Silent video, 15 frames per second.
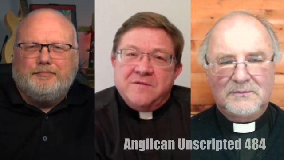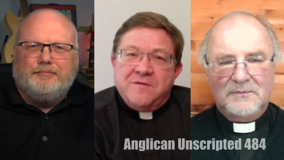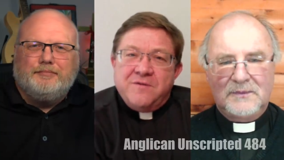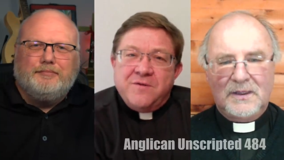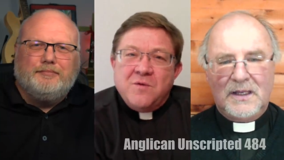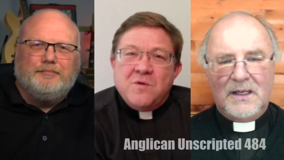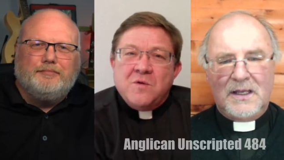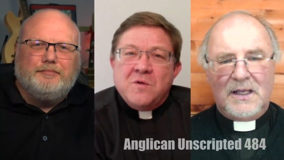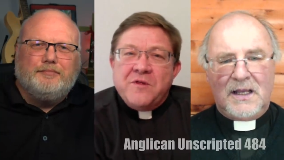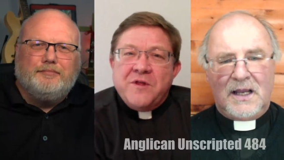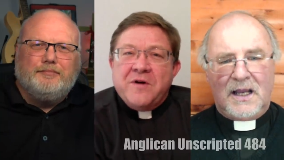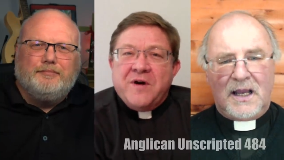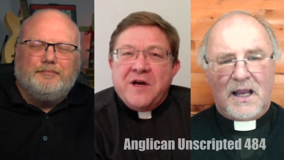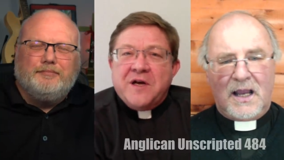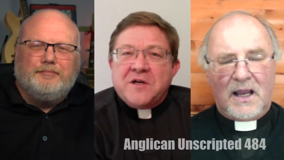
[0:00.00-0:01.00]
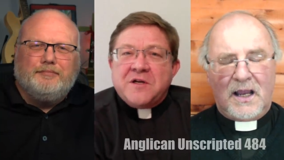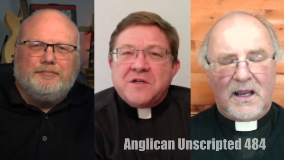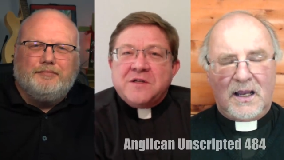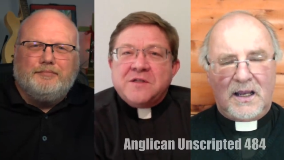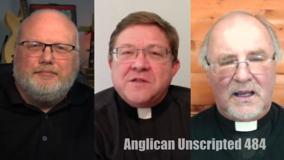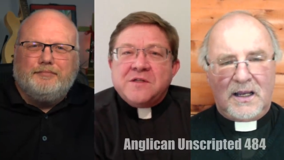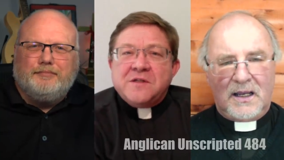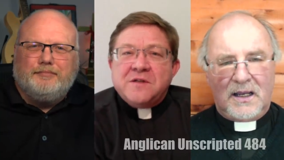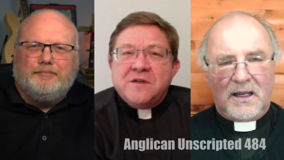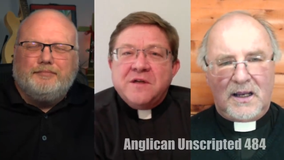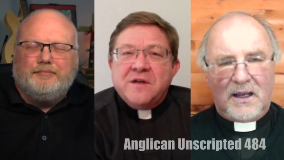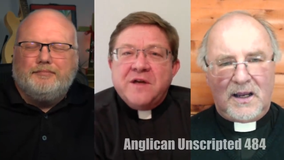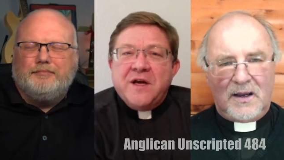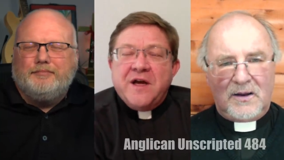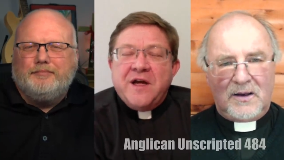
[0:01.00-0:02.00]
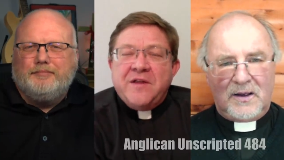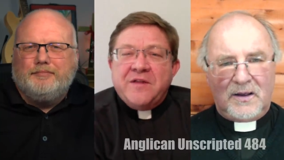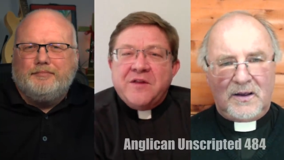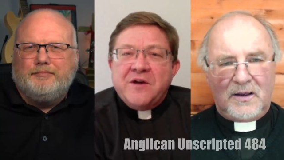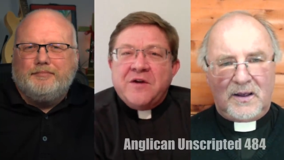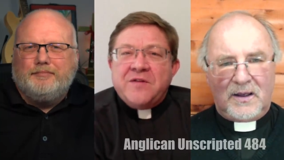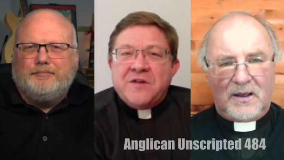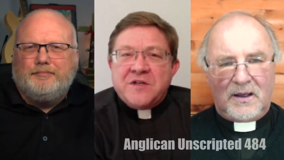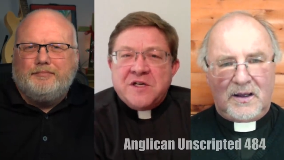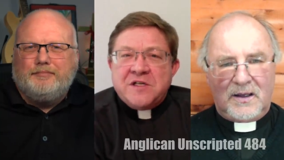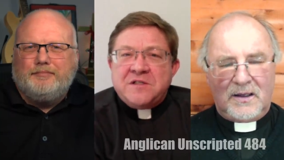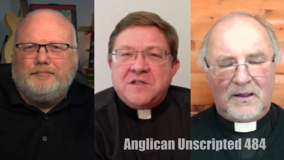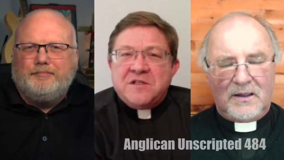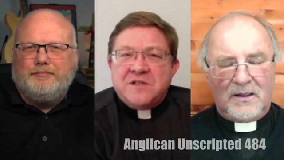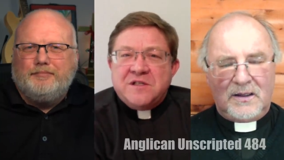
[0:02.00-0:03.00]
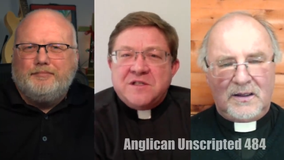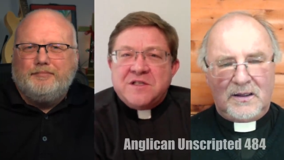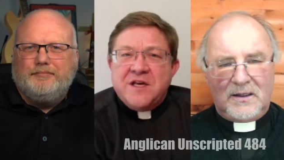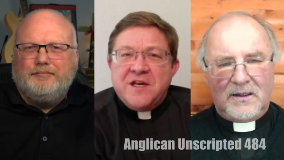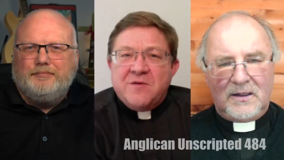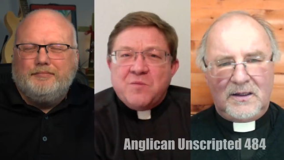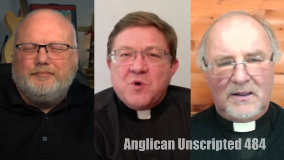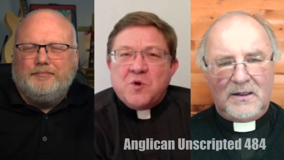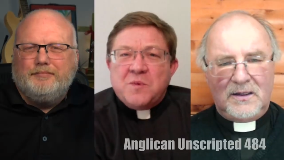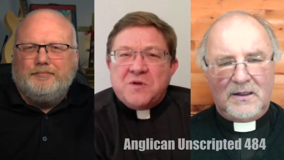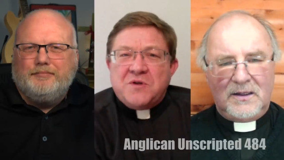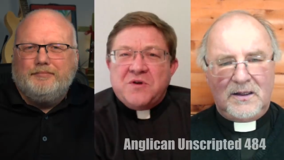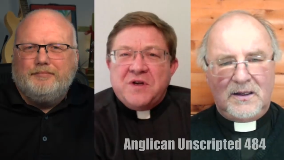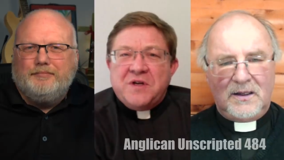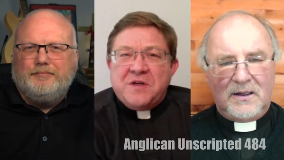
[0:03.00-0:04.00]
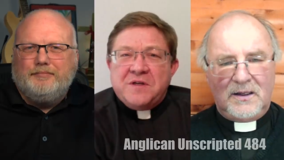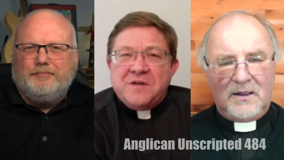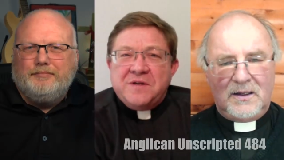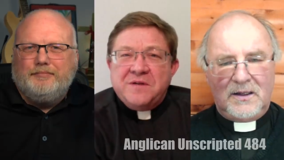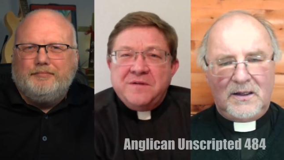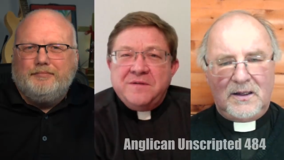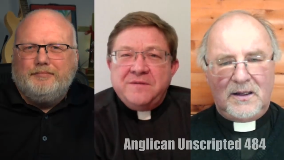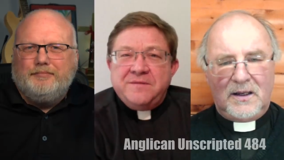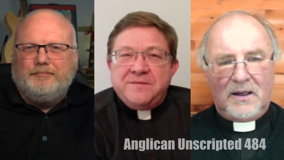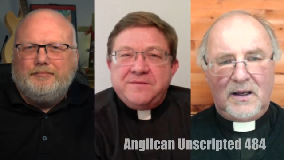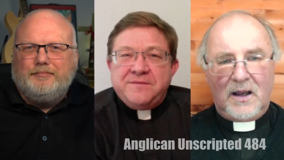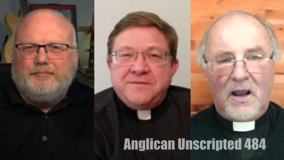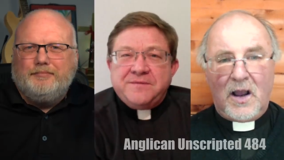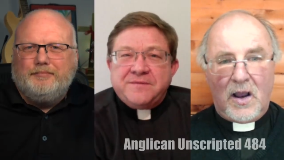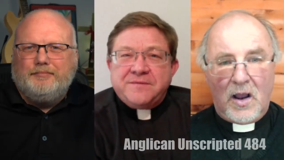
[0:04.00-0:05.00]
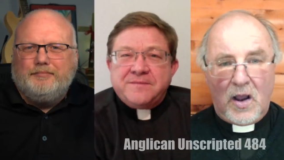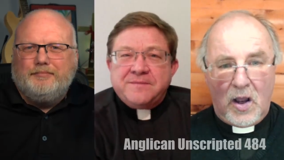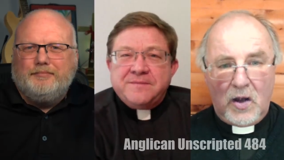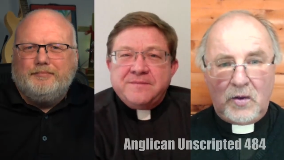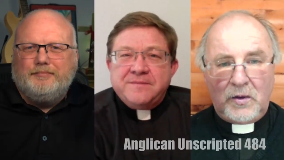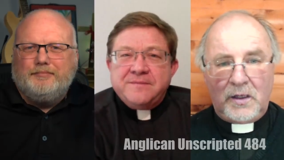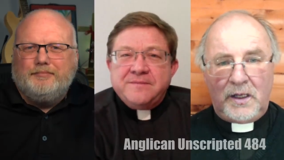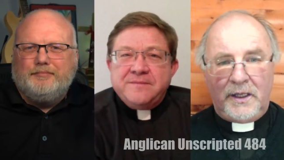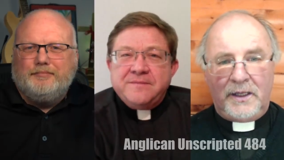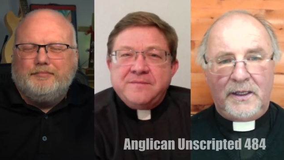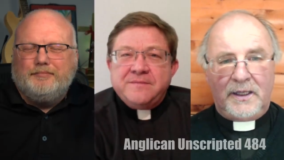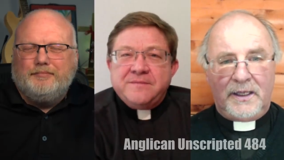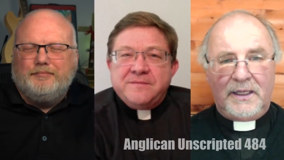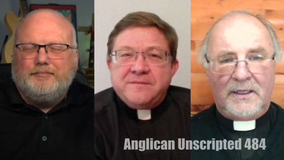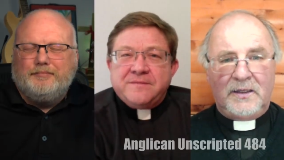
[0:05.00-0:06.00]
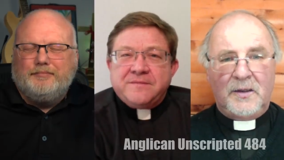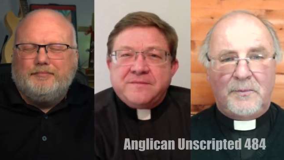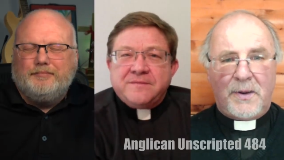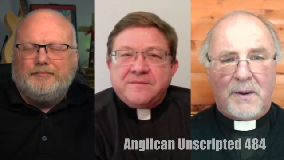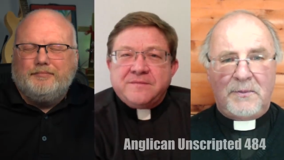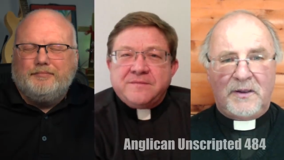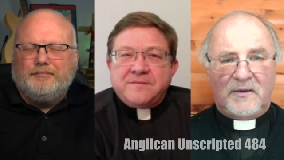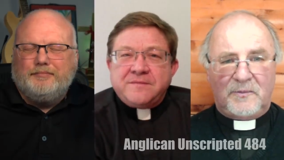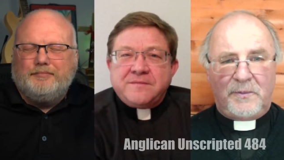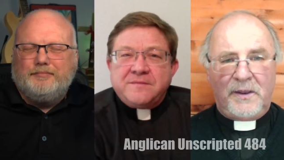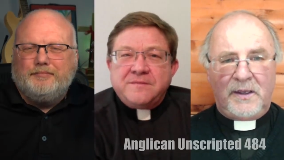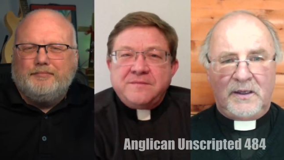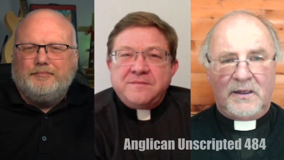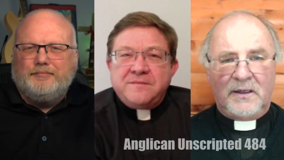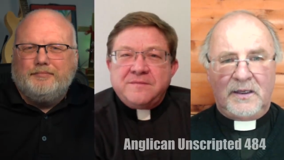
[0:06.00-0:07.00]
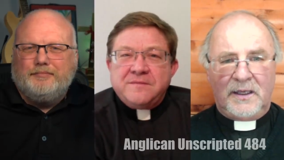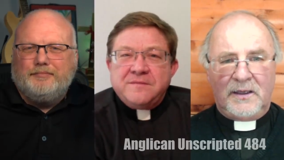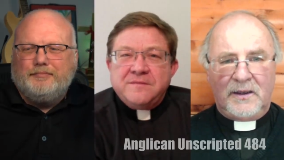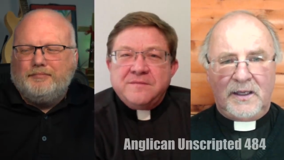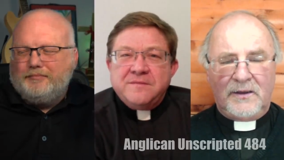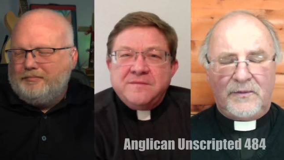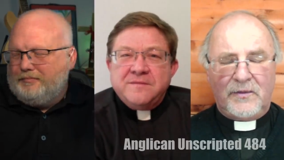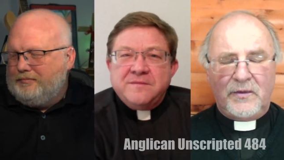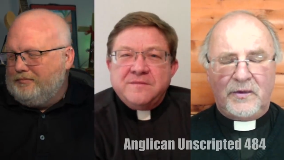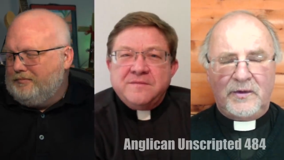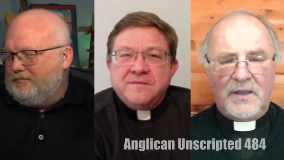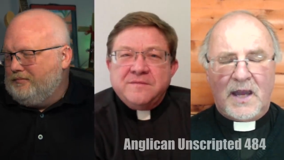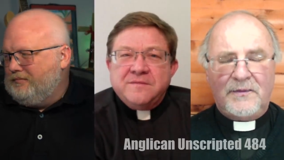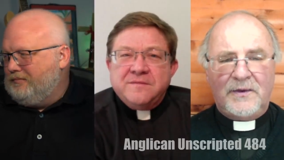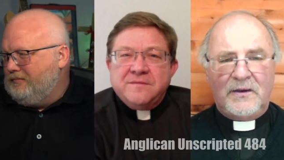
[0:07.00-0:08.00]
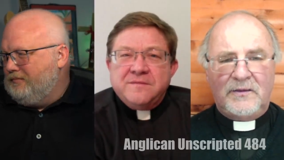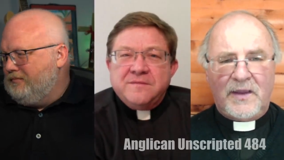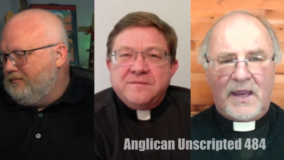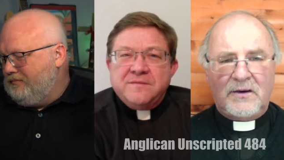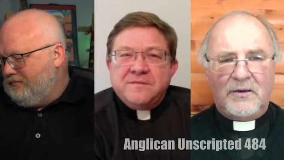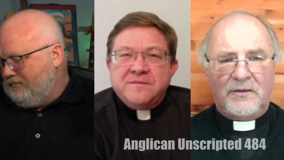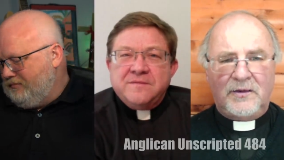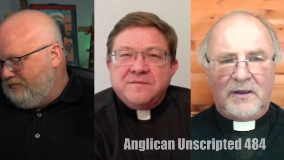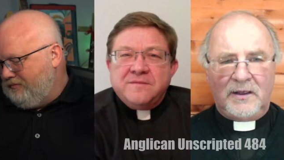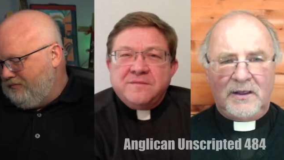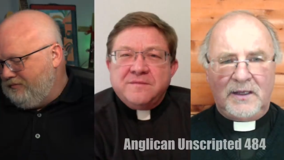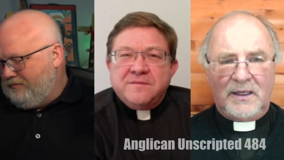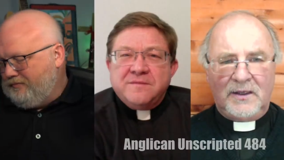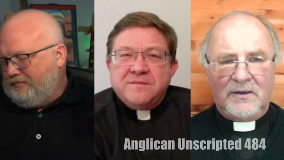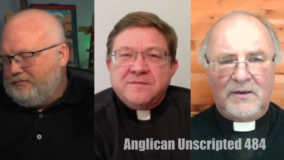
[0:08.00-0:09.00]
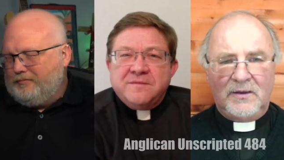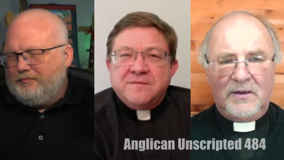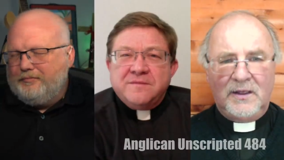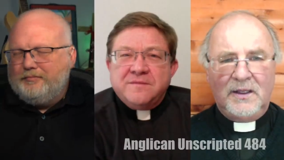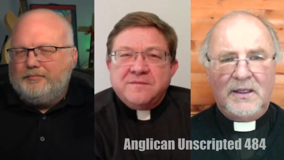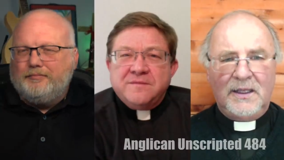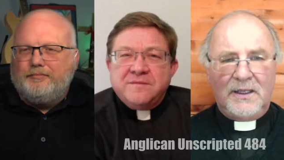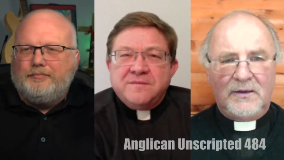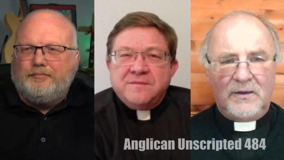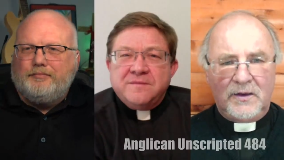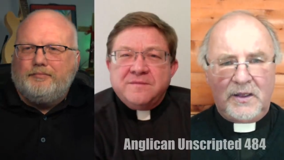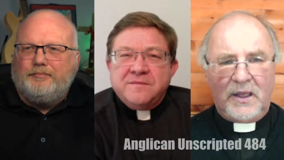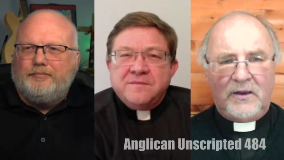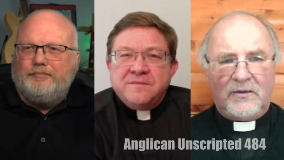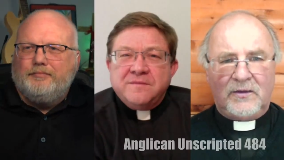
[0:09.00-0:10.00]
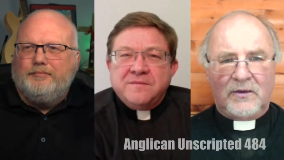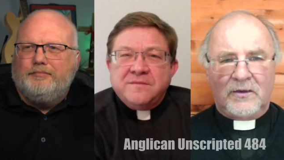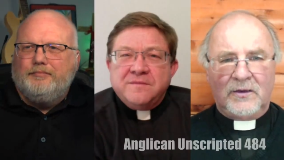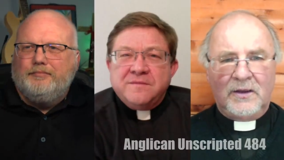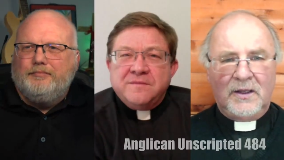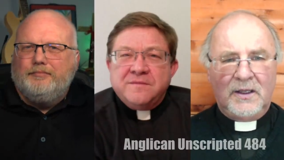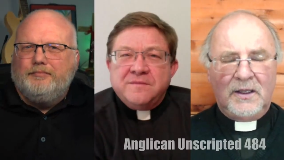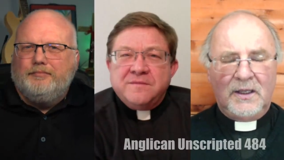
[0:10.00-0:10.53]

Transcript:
Speaker 1: for their actions and their injustices they have perpetrated?
Speaker 2: Only in the public sphere, if there is enough integrity in the nation,